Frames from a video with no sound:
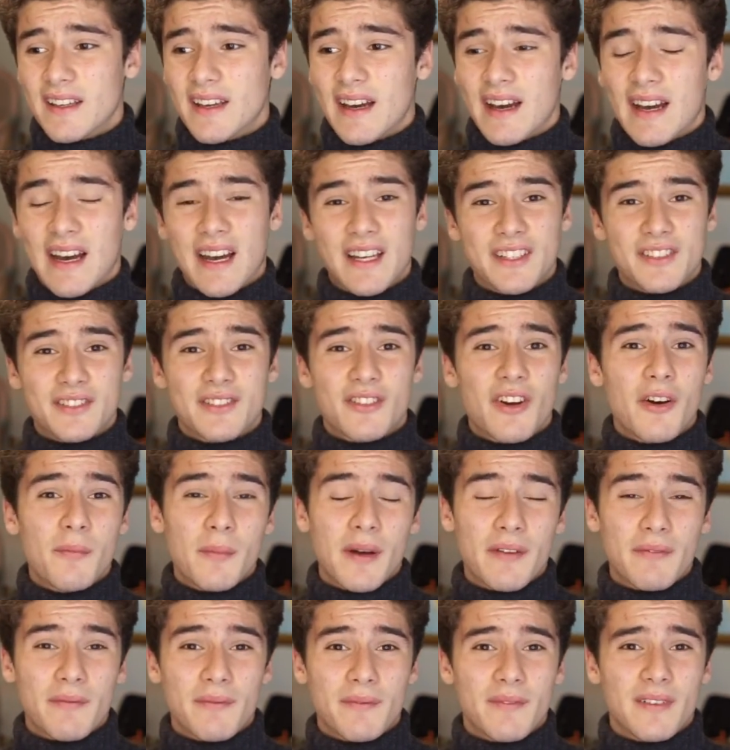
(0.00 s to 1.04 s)
I just got
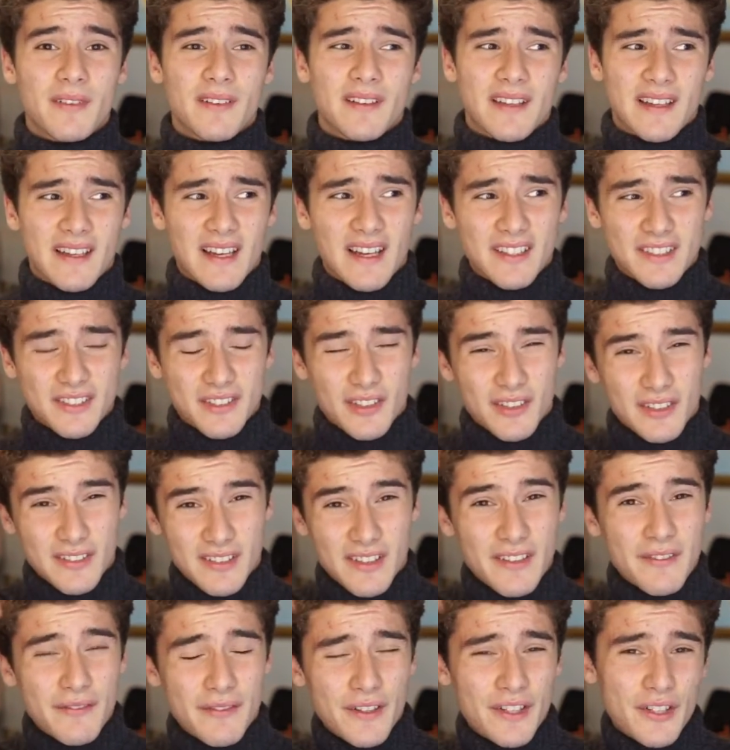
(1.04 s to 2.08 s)
my, like, I just
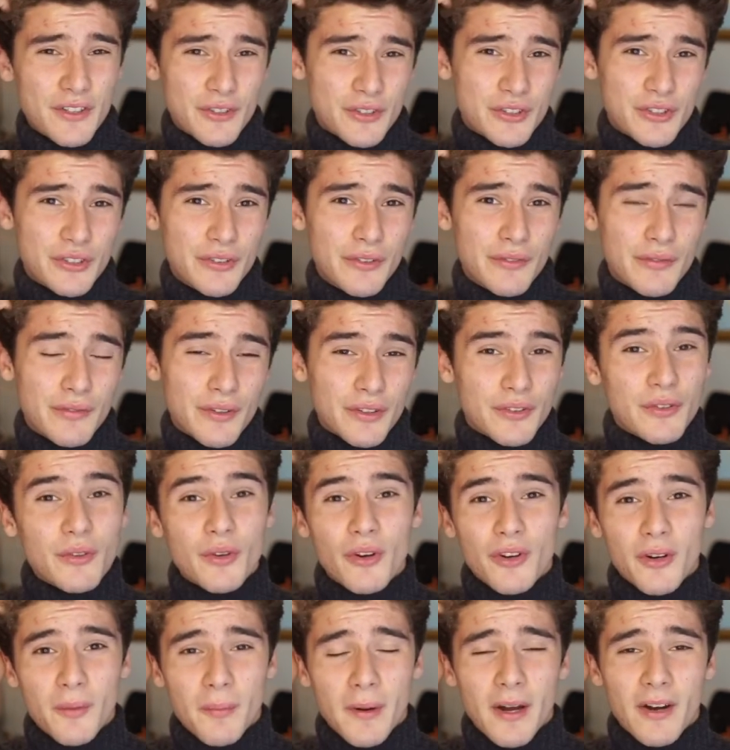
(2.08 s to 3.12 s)
did a video shoot for
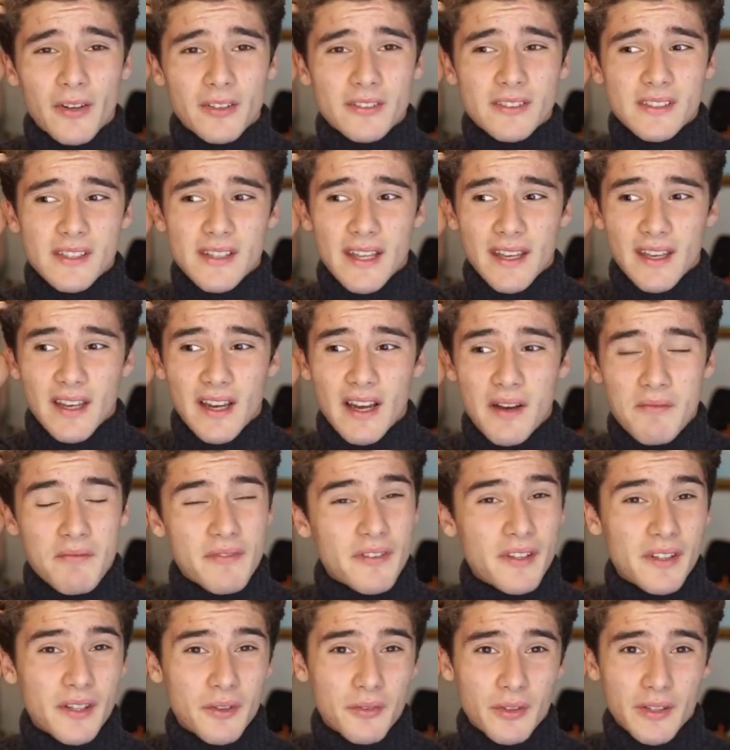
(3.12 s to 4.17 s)
200 pounds and like, I'm
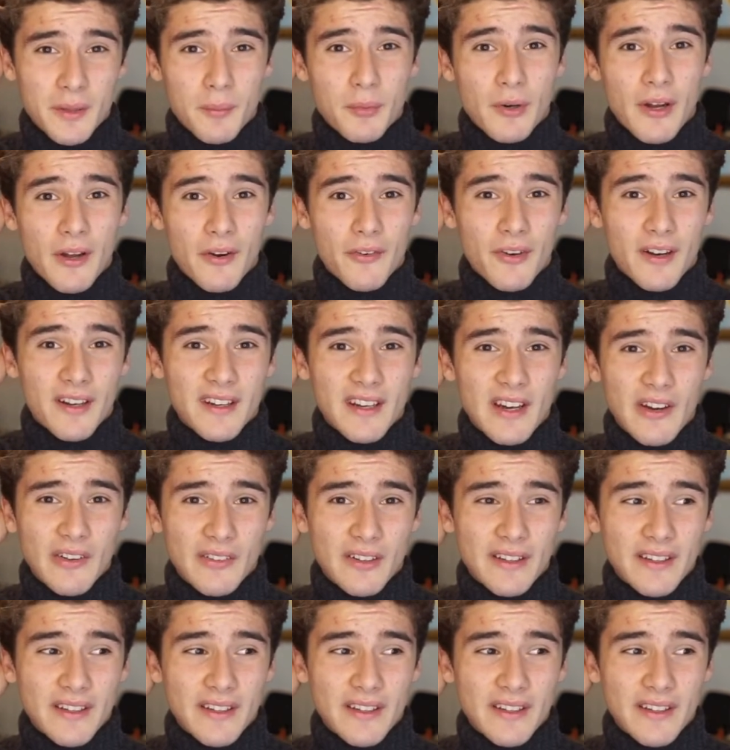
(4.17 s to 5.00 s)
feeling really proud right now.